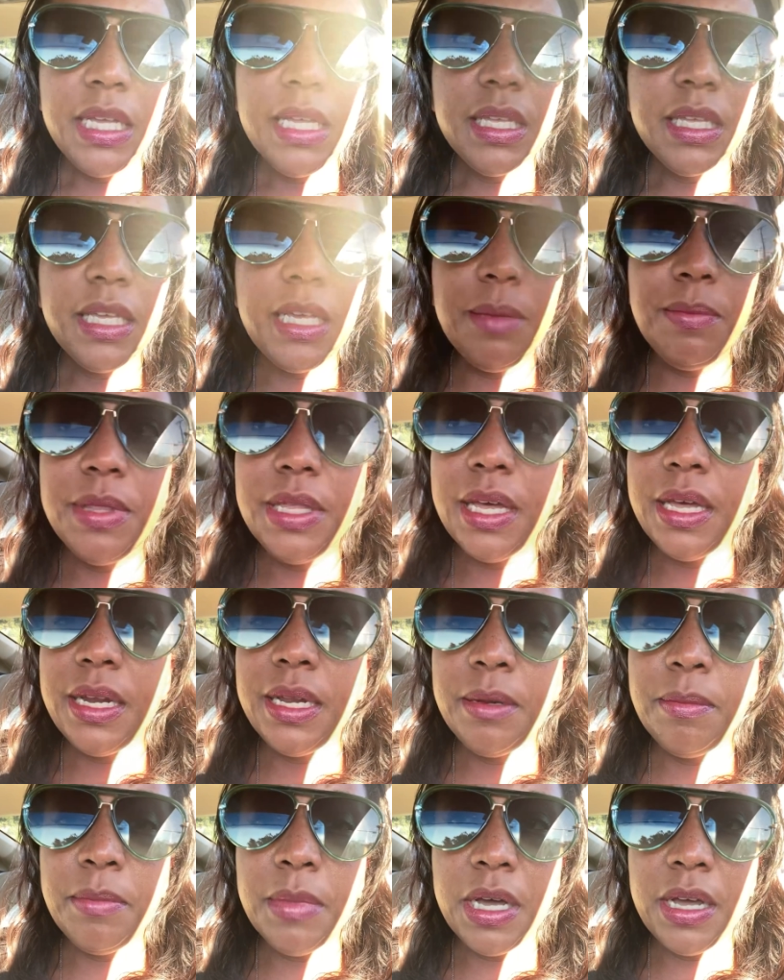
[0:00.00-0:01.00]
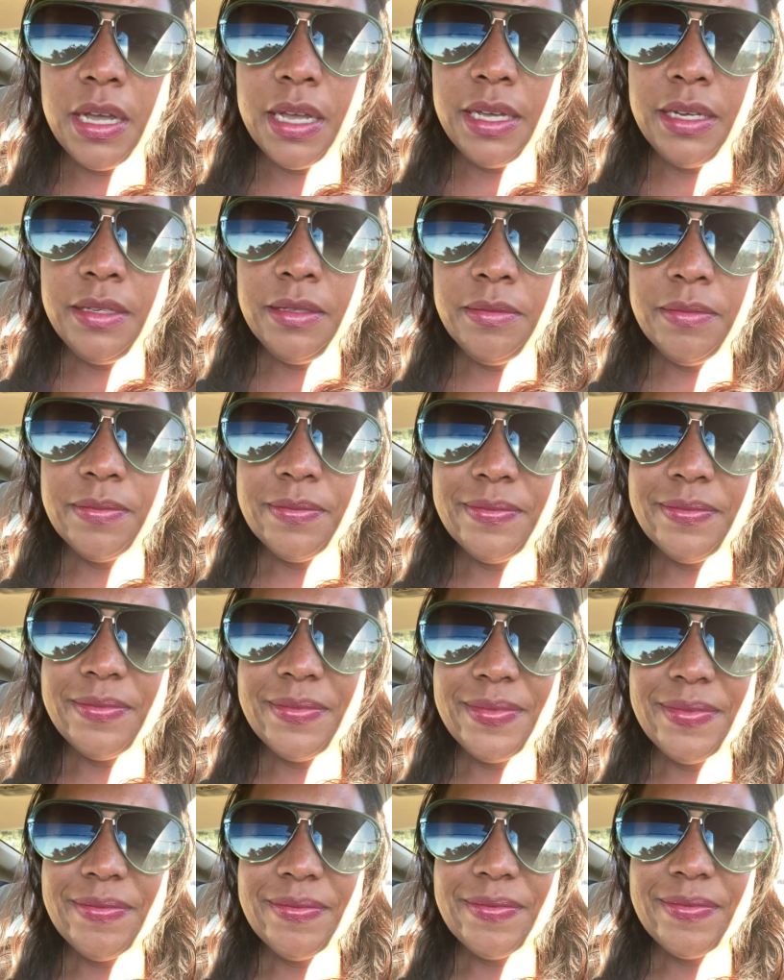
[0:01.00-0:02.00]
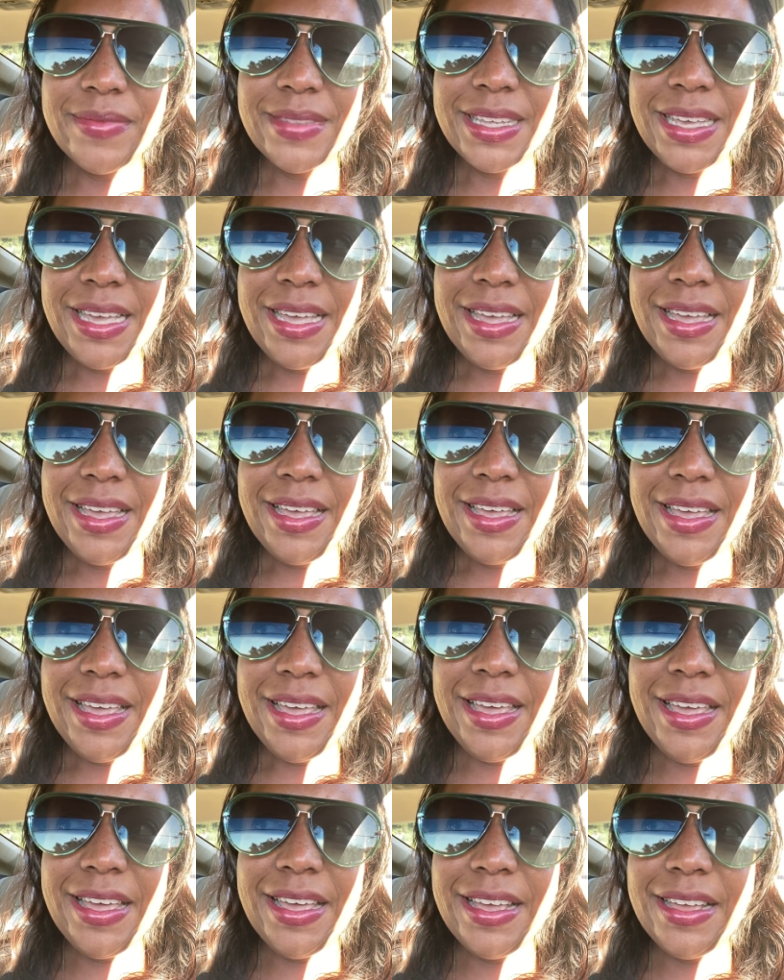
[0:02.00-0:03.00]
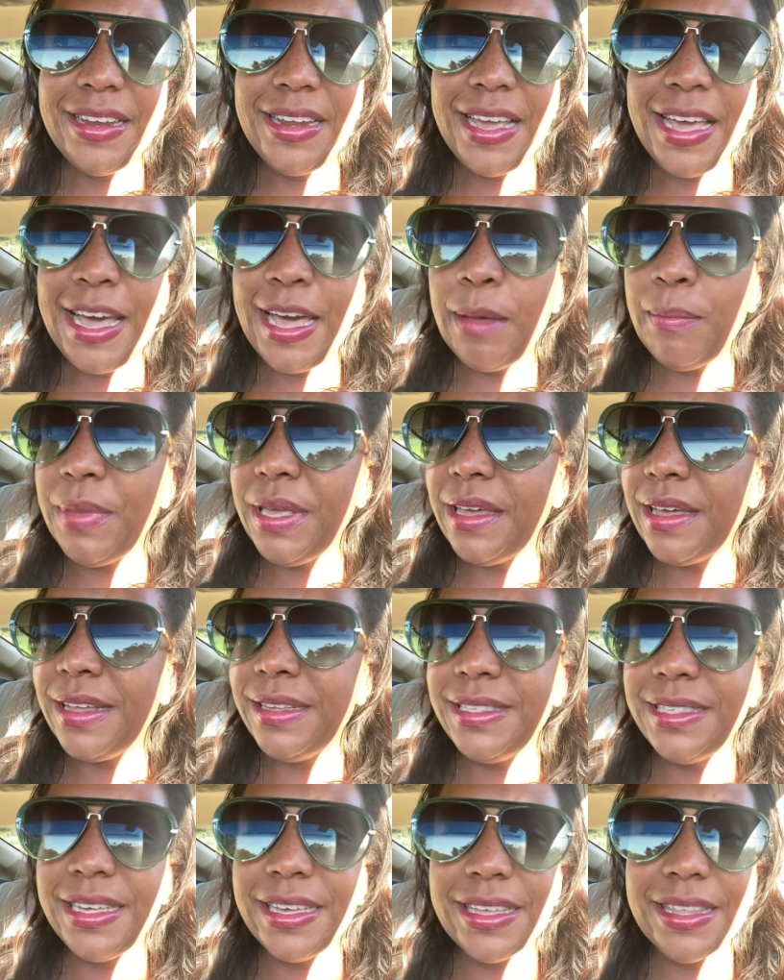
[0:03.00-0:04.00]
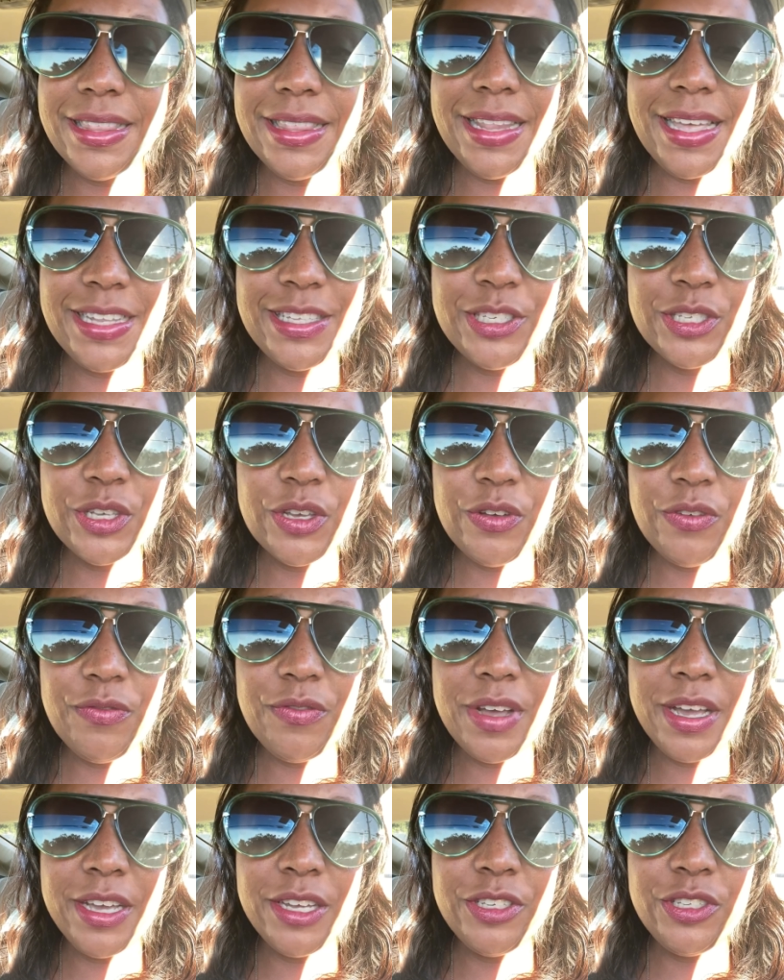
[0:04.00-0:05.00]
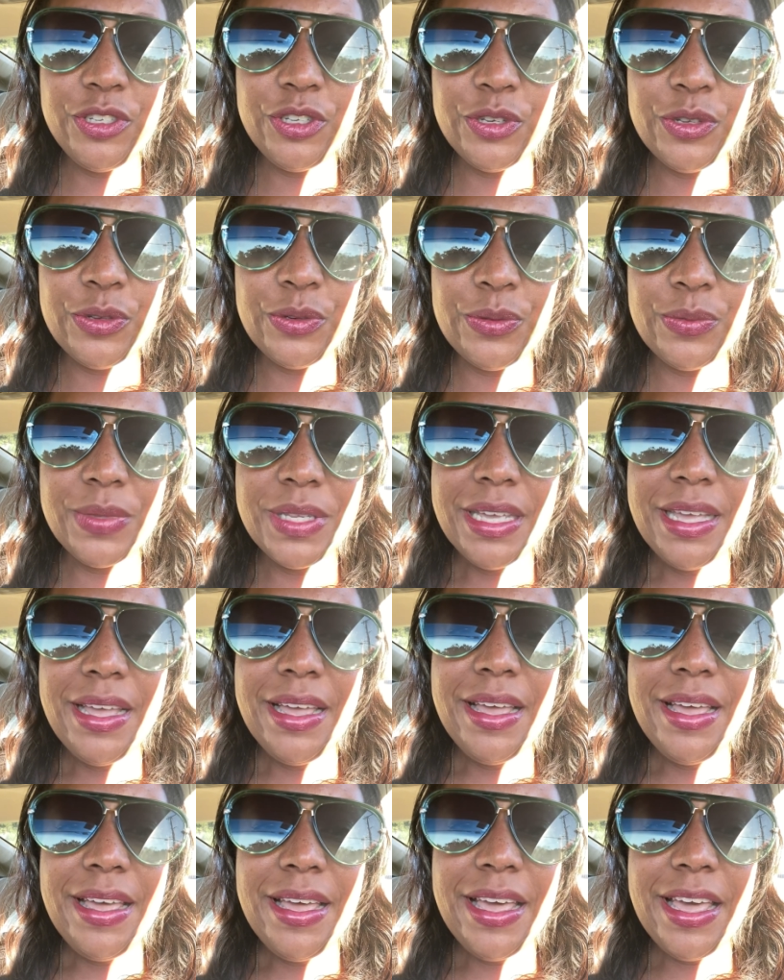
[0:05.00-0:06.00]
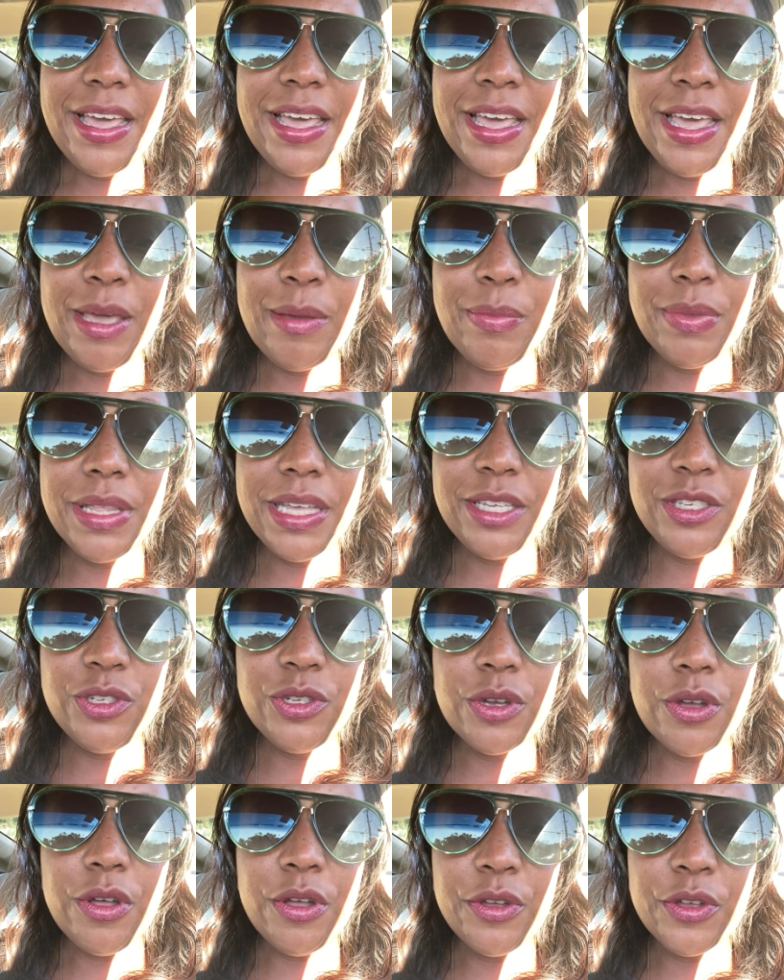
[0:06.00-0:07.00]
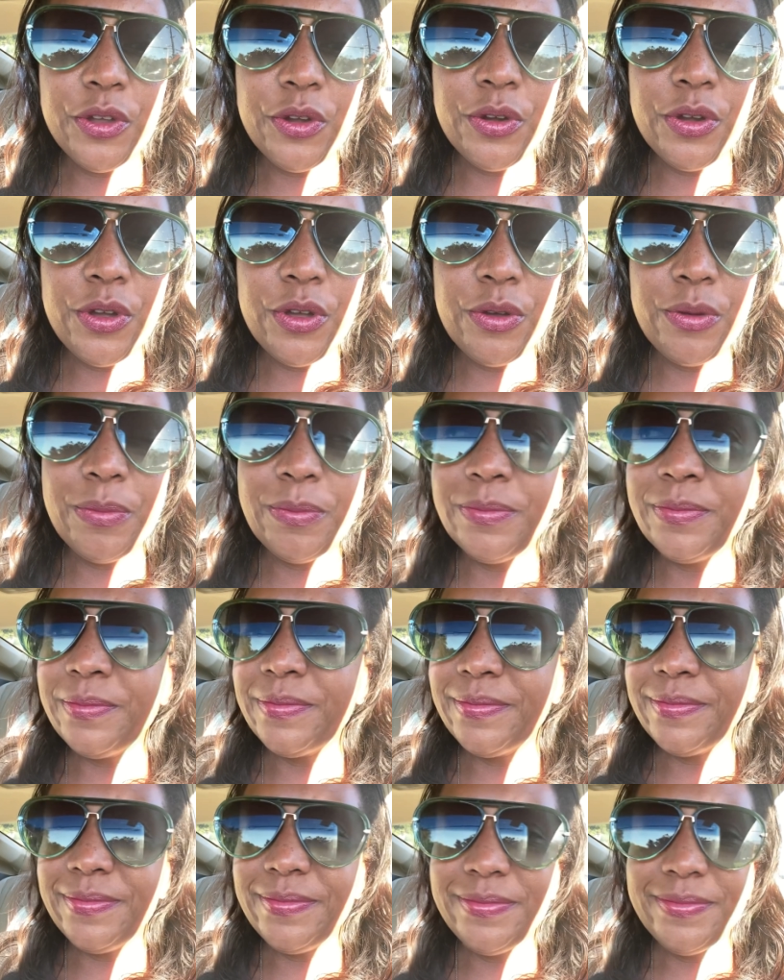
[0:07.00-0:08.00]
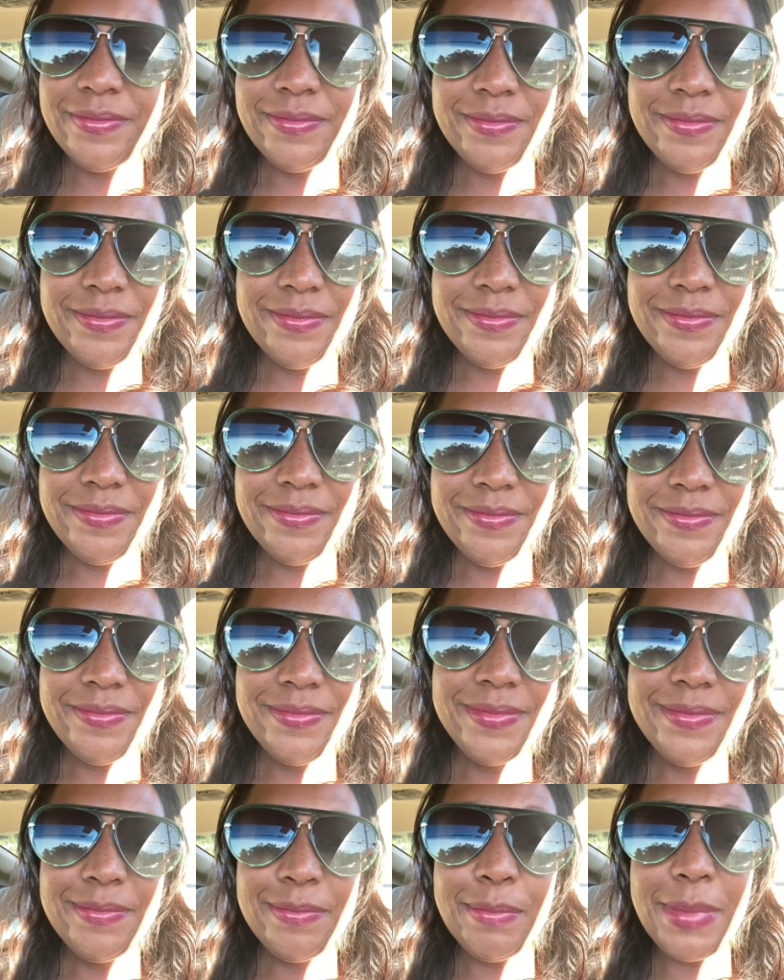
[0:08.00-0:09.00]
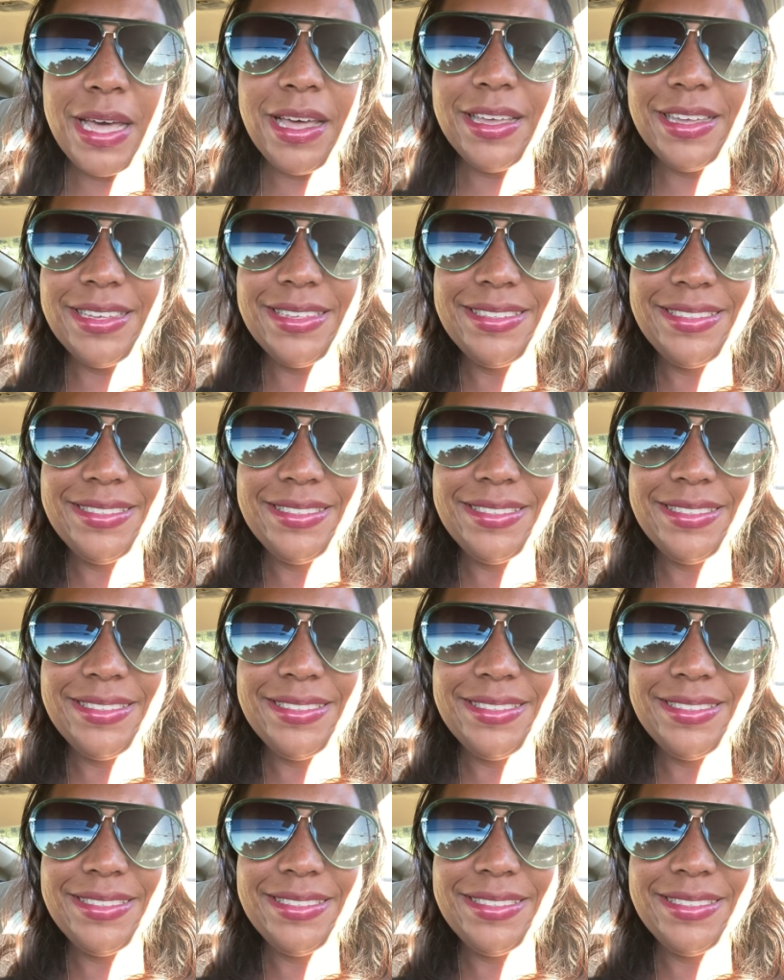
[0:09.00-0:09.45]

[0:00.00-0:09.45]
Keep that in mind. And happy hunting. Let's go find you a place to call your home. Bye.